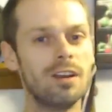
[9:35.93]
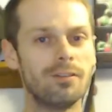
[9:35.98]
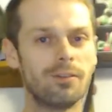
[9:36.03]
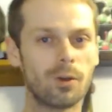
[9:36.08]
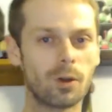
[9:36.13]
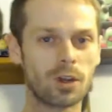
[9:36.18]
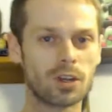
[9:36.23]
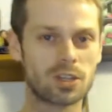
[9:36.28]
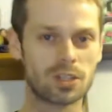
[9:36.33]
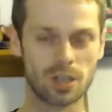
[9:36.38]

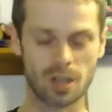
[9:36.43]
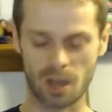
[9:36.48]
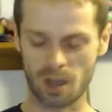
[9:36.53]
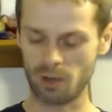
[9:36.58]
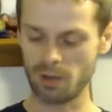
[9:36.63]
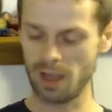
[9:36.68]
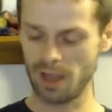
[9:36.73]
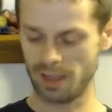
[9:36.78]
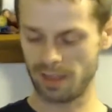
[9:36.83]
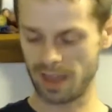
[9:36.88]
for a
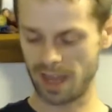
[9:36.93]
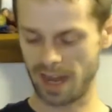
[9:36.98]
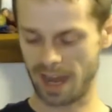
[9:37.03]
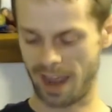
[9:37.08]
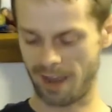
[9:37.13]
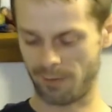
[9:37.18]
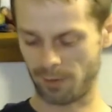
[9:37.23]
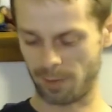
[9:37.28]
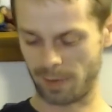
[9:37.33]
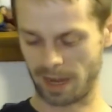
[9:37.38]
show that
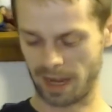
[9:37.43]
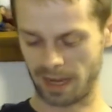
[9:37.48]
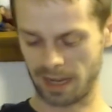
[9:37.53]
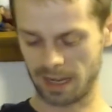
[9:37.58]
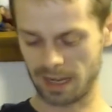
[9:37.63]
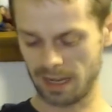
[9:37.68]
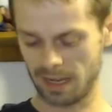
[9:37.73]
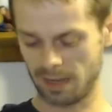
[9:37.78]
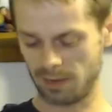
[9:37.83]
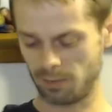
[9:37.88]

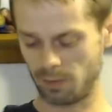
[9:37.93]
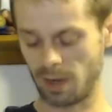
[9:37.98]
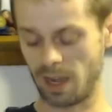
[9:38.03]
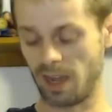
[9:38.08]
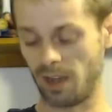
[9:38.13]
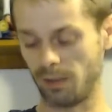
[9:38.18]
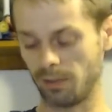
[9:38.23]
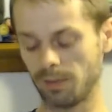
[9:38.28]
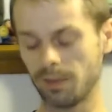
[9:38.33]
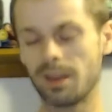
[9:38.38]
everybody,
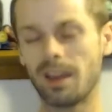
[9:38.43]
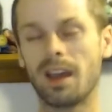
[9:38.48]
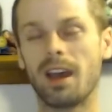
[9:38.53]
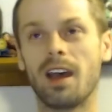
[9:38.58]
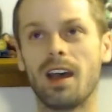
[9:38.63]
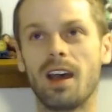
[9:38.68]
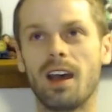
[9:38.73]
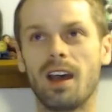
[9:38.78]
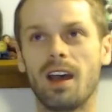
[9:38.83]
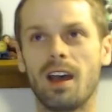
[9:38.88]
I'm
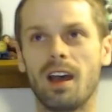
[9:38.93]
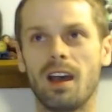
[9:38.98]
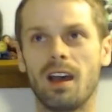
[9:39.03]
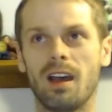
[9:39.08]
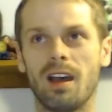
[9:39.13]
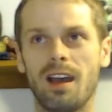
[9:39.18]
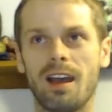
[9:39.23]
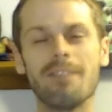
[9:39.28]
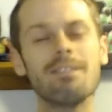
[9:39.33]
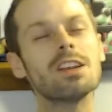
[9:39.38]

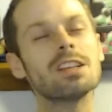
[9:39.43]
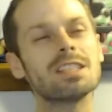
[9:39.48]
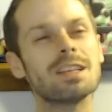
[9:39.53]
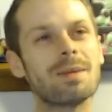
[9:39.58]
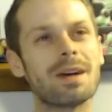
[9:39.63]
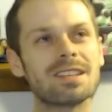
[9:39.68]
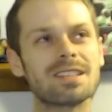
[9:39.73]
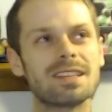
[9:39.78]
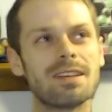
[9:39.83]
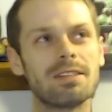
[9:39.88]
going to say
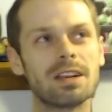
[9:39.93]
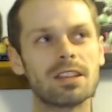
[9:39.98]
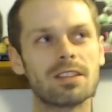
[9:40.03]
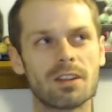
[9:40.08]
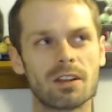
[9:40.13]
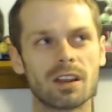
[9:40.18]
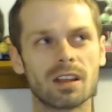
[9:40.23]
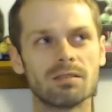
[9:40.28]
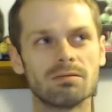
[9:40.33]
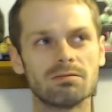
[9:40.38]
about
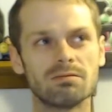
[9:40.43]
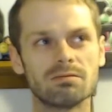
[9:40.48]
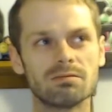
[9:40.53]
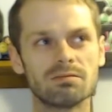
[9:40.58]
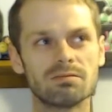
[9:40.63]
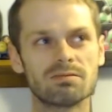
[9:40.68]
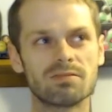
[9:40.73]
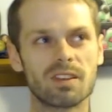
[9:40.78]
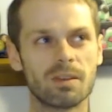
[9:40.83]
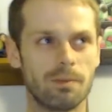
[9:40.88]
70-30
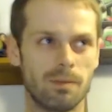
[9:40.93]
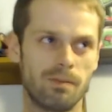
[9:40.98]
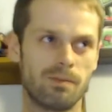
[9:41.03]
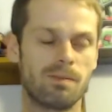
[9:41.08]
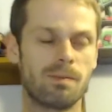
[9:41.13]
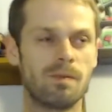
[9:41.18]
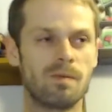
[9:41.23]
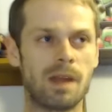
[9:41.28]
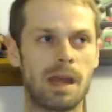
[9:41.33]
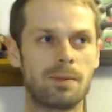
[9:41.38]
from
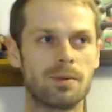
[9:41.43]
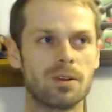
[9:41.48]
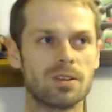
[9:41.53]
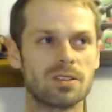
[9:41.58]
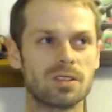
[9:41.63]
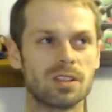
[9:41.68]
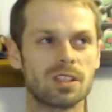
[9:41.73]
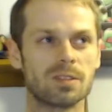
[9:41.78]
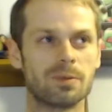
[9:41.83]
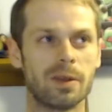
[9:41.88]
my
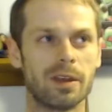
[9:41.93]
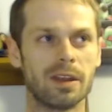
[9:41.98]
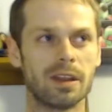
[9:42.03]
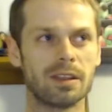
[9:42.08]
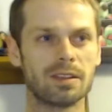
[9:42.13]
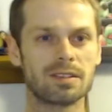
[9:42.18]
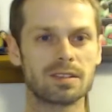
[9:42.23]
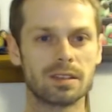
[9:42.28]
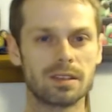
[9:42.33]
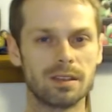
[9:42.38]
personal
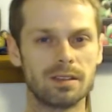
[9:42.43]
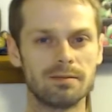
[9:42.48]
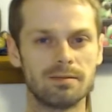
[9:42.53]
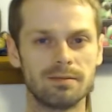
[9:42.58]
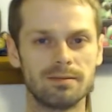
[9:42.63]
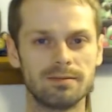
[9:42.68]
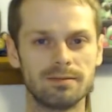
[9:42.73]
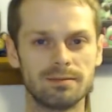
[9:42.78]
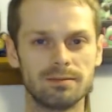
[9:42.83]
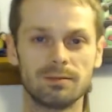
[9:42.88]
experience.
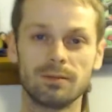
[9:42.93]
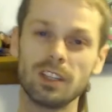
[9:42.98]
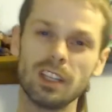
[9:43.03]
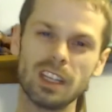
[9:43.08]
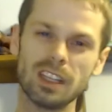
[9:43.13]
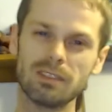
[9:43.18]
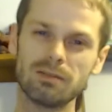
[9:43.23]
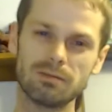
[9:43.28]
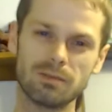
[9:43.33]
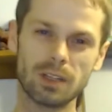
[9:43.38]

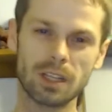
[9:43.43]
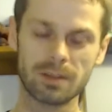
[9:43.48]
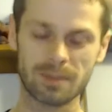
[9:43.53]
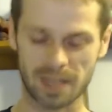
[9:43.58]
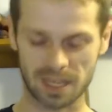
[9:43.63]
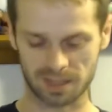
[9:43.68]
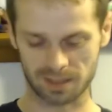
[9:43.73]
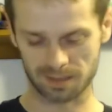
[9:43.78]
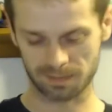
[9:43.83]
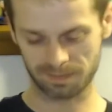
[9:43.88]
Really
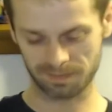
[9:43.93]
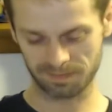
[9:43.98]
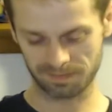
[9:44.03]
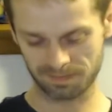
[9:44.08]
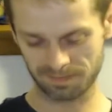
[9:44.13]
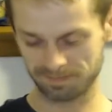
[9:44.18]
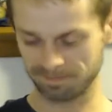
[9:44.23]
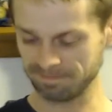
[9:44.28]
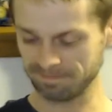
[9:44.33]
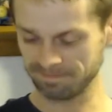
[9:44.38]
miss.
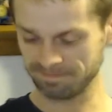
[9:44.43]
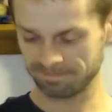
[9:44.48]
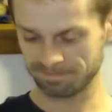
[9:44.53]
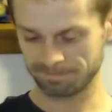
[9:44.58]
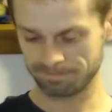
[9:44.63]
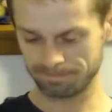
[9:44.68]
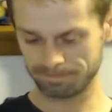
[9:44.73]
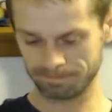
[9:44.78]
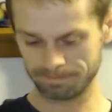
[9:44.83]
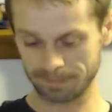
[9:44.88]

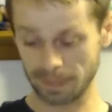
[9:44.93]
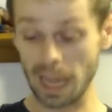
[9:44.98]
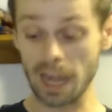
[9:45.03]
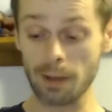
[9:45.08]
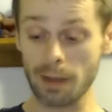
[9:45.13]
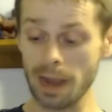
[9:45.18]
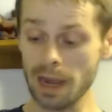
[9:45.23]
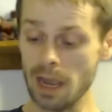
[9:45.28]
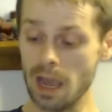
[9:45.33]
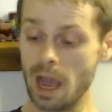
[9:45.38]

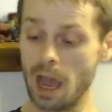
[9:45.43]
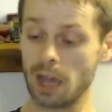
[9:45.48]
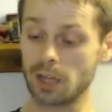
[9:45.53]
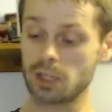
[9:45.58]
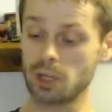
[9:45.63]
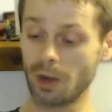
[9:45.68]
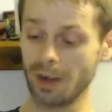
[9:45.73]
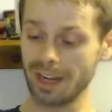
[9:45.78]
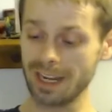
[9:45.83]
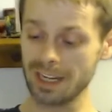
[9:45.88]
Anyway, a
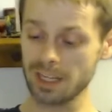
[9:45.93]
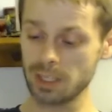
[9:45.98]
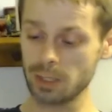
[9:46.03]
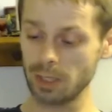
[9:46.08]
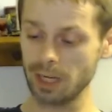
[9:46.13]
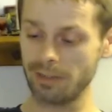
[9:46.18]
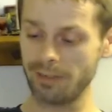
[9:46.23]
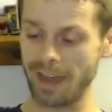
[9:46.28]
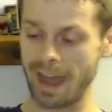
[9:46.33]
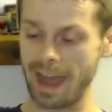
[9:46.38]
short
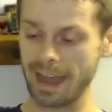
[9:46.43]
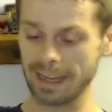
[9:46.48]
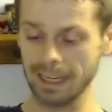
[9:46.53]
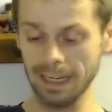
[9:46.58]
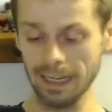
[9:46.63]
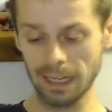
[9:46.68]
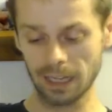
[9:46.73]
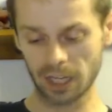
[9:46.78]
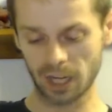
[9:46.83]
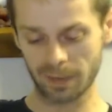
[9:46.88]
history of
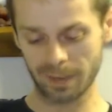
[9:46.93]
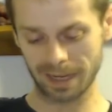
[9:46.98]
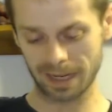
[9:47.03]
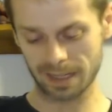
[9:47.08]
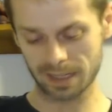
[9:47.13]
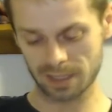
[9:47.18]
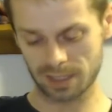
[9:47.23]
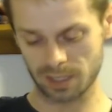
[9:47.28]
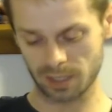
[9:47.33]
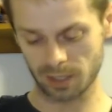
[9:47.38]
hacking, a little bit
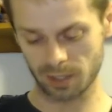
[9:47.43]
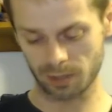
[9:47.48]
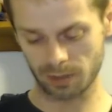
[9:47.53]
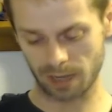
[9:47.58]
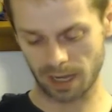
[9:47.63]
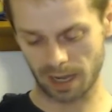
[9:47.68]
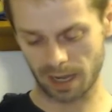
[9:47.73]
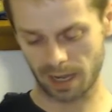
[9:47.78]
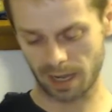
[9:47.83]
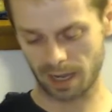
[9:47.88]
into
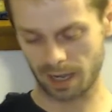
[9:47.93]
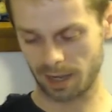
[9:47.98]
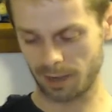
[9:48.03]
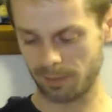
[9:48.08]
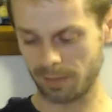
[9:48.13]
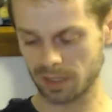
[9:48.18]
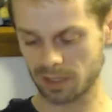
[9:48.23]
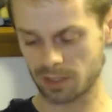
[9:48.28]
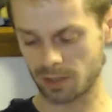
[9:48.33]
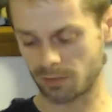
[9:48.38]

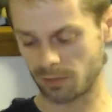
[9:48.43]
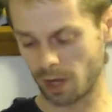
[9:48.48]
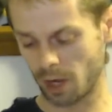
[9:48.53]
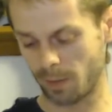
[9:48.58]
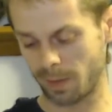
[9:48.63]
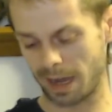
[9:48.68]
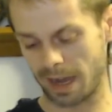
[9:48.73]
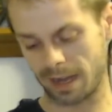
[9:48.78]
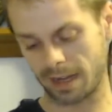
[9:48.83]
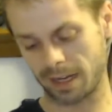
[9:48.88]
Mr.
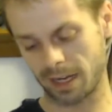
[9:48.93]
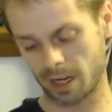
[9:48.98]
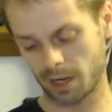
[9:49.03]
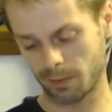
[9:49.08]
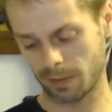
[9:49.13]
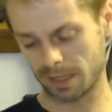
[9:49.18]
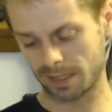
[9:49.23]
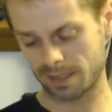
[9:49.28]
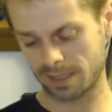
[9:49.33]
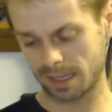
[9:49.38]
Robot here.
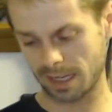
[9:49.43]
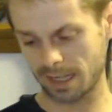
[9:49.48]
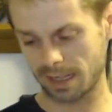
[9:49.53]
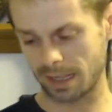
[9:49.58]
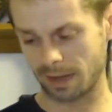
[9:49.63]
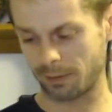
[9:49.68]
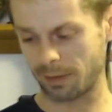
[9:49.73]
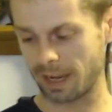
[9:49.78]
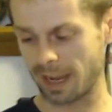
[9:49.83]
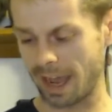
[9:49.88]
We see
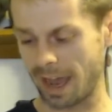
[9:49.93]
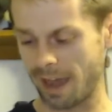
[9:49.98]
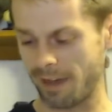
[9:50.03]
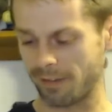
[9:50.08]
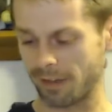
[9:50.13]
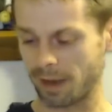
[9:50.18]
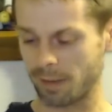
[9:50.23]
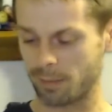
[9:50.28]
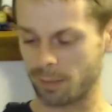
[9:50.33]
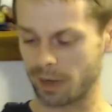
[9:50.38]
that we have
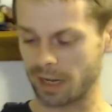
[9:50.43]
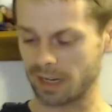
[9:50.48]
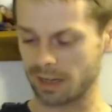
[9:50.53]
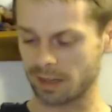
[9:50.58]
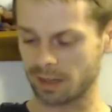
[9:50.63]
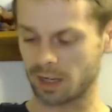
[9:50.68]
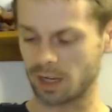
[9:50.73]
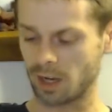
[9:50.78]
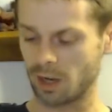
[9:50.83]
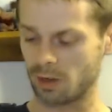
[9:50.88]
a Break the
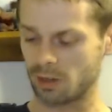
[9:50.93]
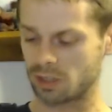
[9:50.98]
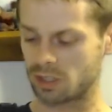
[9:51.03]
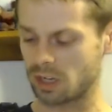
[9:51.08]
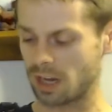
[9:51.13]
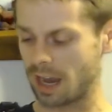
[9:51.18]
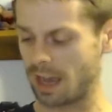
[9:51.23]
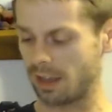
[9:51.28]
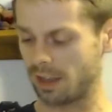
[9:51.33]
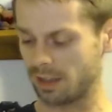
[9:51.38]
Code
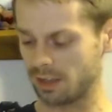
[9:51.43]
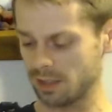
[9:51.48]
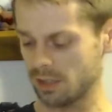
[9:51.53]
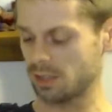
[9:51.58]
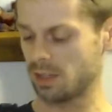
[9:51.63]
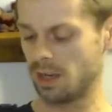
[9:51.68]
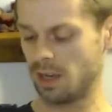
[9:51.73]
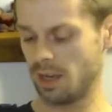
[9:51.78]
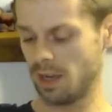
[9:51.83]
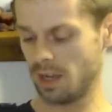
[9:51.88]

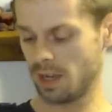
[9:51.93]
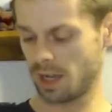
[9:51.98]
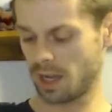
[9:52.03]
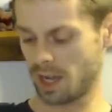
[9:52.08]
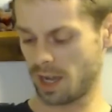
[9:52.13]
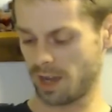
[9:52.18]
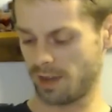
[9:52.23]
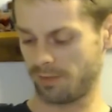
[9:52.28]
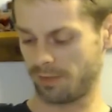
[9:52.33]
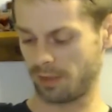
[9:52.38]
challenge.
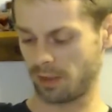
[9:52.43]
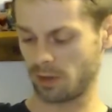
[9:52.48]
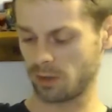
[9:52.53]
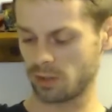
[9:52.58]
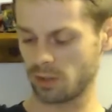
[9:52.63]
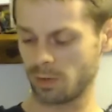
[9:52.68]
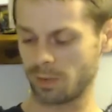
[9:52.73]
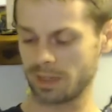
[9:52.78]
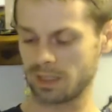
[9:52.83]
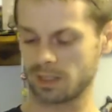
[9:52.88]
For those
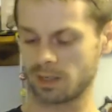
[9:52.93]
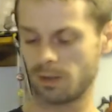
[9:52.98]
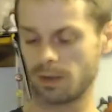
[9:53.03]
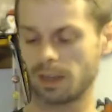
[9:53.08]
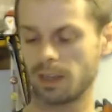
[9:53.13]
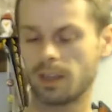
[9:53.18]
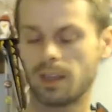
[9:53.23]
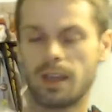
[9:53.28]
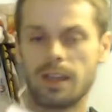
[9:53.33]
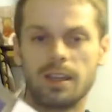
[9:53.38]
who would be so
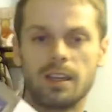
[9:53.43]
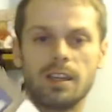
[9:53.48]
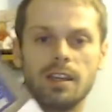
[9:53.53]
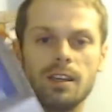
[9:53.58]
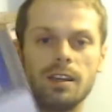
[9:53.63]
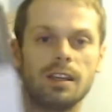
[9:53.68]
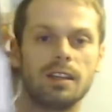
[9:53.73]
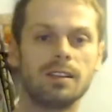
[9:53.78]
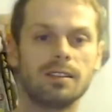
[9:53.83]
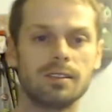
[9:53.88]
inclined here
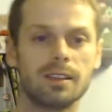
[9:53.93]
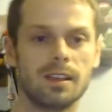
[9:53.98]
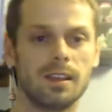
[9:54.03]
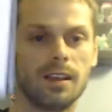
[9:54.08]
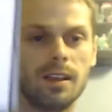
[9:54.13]
is